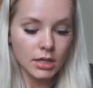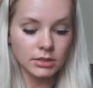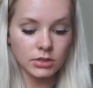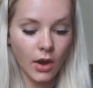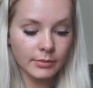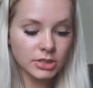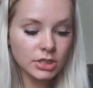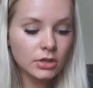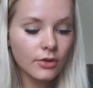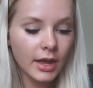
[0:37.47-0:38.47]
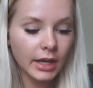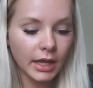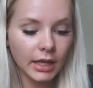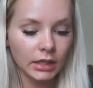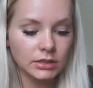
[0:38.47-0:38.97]
So I'm just gonna go ahead
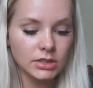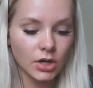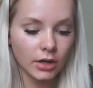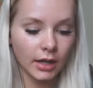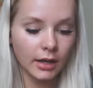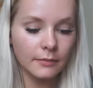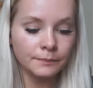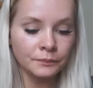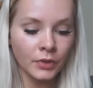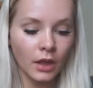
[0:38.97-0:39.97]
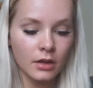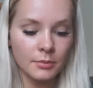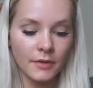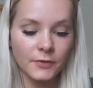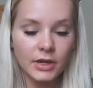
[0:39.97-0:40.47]
and get started.
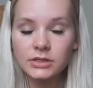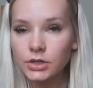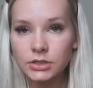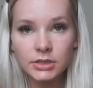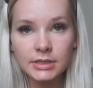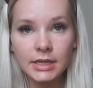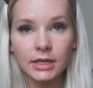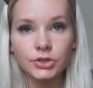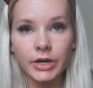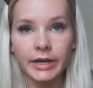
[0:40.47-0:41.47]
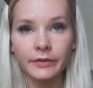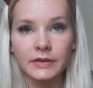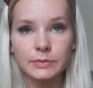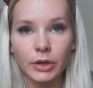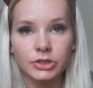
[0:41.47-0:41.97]
If you guys are interested in trying out
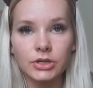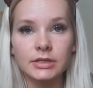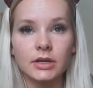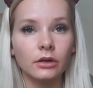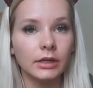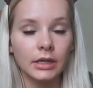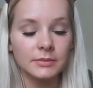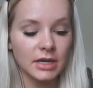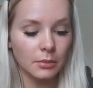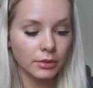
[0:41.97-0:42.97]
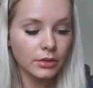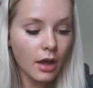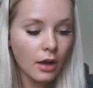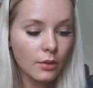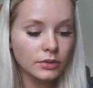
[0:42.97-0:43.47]
these brushes, I'll link them down
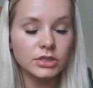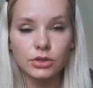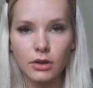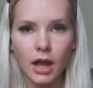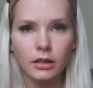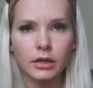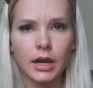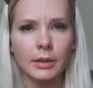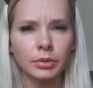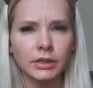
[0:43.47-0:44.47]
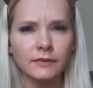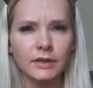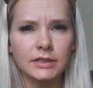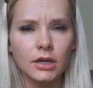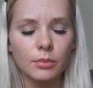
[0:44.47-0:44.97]
below. Do Color, I believe
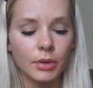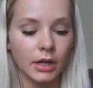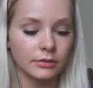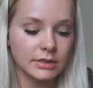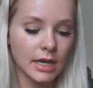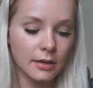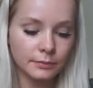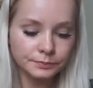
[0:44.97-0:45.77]
that's how you pronounce it.